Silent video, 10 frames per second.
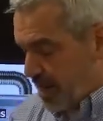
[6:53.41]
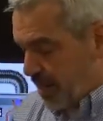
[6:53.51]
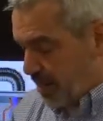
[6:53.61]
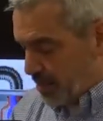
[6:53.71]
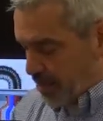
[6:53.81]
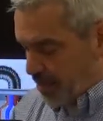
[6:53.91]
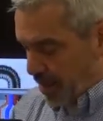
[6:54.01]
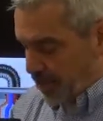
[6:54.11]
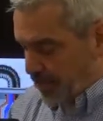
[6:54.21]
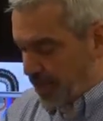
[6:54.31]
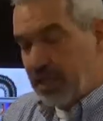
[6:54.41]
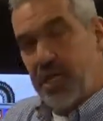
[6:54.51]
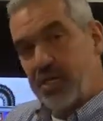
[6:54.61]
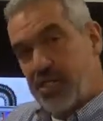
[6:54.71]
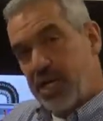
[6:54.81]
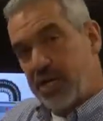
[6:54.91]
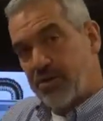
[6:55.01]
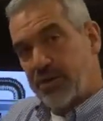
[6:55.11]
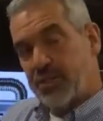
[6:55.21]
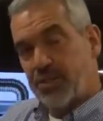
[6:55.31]
And then you got 3 lugs here
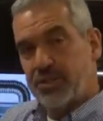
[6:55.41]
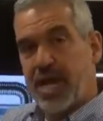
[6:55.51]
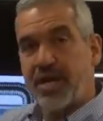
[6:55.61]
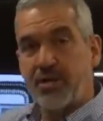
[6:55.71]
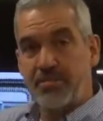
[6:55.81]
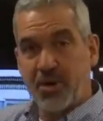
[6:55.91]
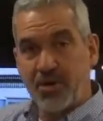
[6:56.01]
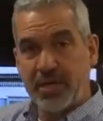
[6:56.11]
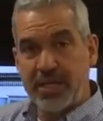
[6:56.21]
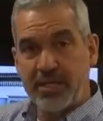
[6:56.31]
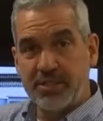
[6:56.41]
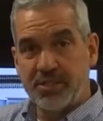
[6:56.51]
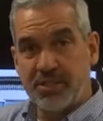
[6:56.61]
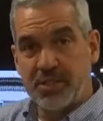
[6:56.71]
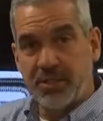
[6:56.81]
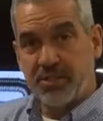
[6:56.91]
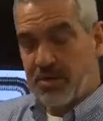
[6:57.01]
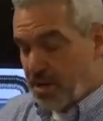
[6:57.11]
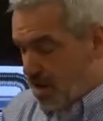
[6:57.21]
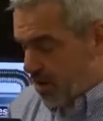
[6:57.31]
that you'll tie your motor leads to,
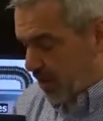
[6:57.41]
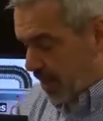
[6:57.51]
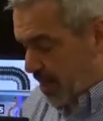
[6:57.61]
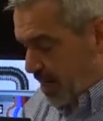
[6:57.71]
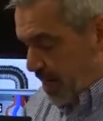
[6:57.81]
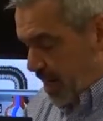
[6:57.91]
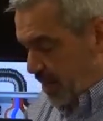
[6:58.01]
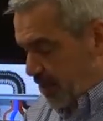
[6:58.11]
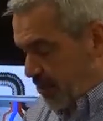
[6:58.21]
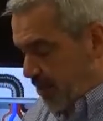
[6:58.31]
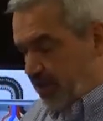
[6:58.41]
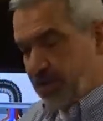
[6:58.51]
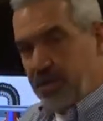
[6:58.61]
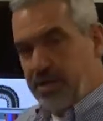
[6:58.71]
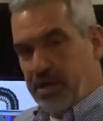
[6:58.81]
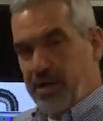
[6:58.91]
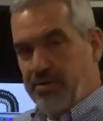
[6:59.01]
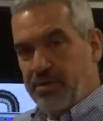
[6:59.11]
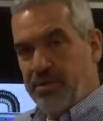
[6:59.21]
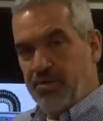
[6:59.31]
okay? And you run
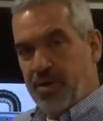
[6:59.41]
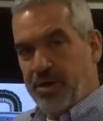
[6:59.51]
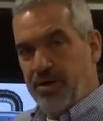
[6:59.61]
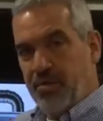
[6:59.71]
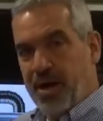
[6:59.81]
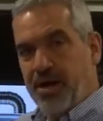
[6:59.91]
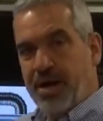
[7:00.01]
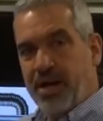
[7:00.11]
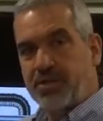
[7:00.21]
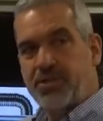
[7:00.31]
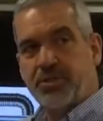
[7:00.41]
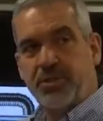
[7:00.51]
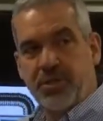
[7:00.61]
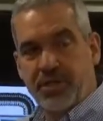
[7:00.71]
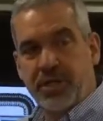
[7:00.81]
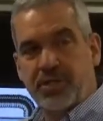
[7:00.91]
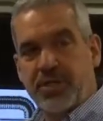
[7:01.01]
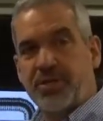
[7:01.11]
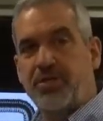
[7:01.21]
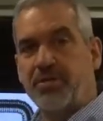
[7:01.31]
your wire out to your conductors
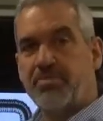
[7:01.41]
out to your